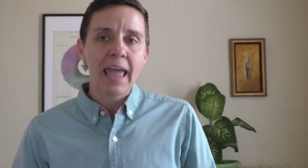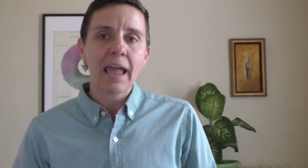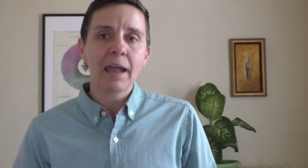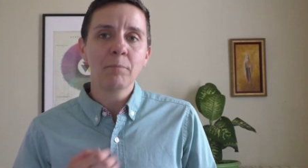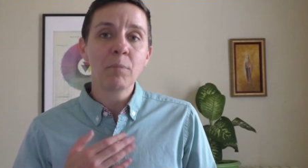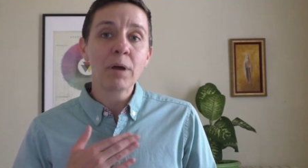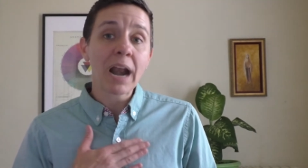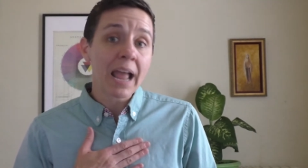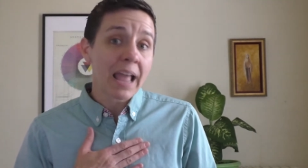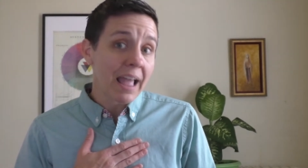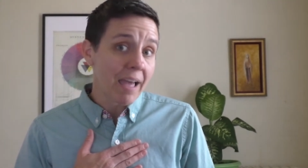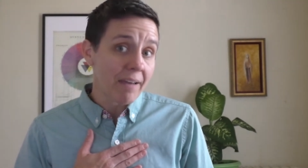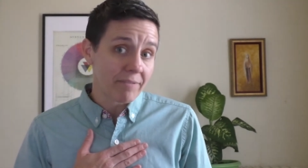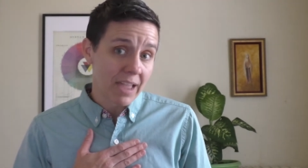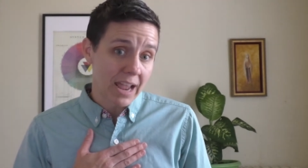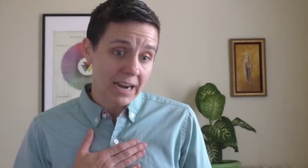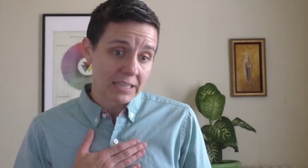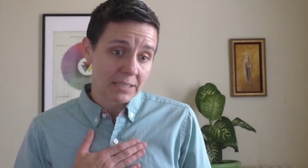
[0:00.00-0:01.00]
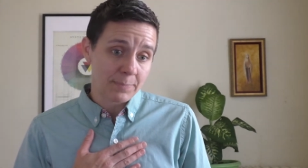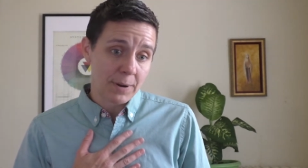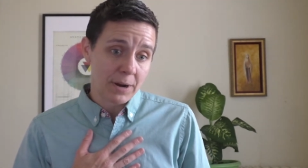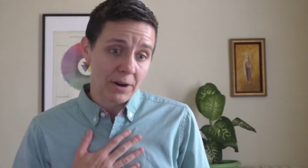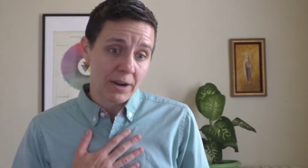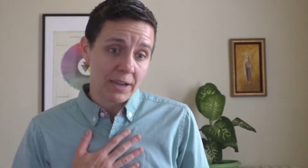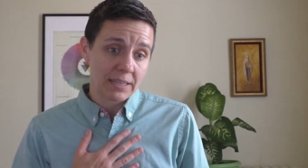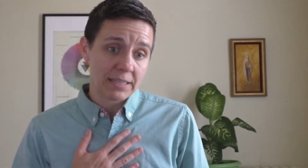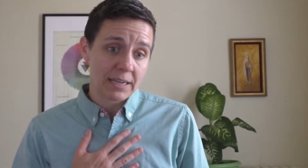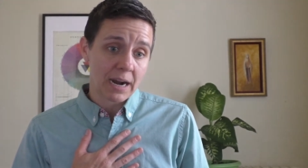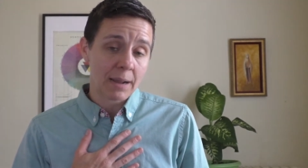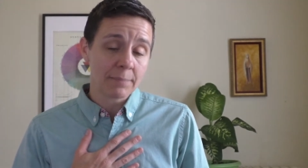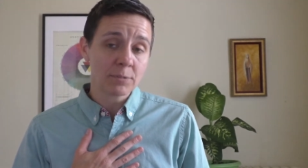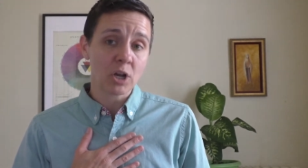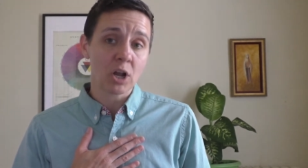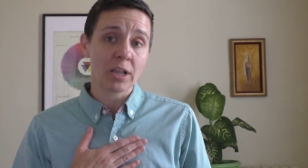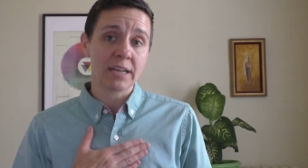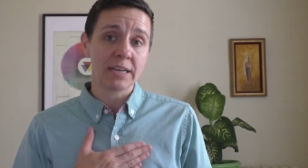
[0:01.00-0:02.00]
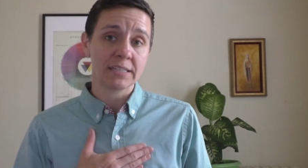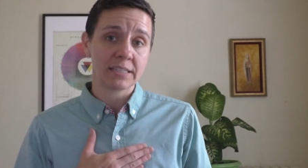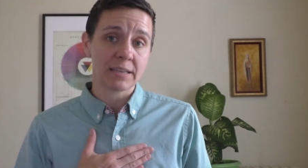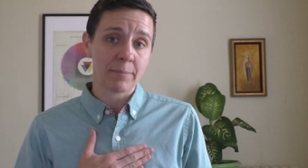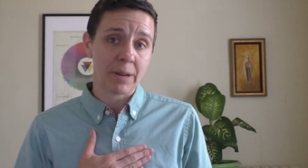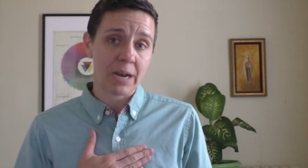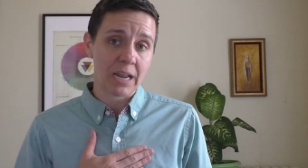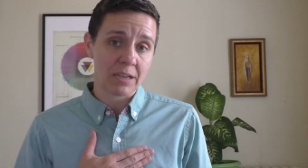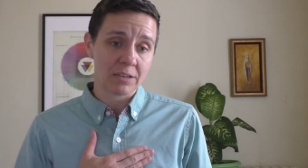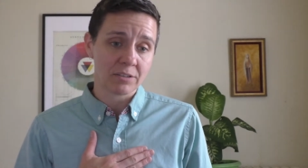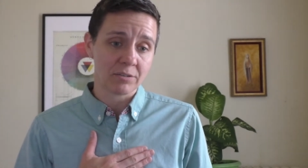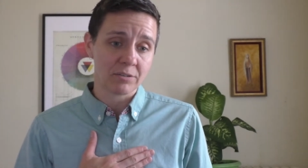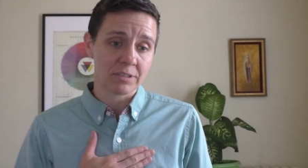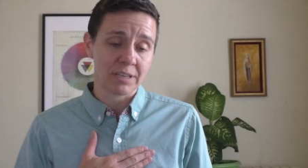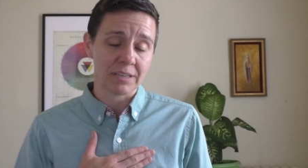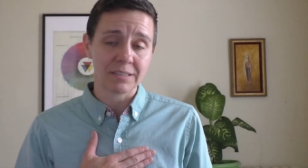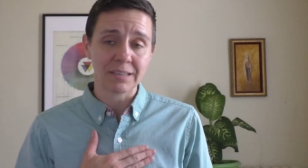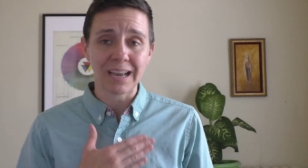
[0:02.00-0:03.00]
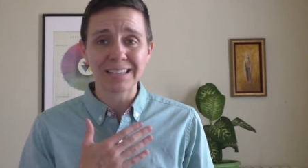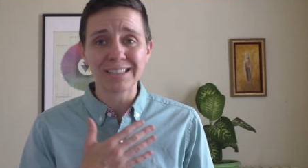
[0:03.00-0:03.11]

And when I have that experience and I'm talking to somebody else who says,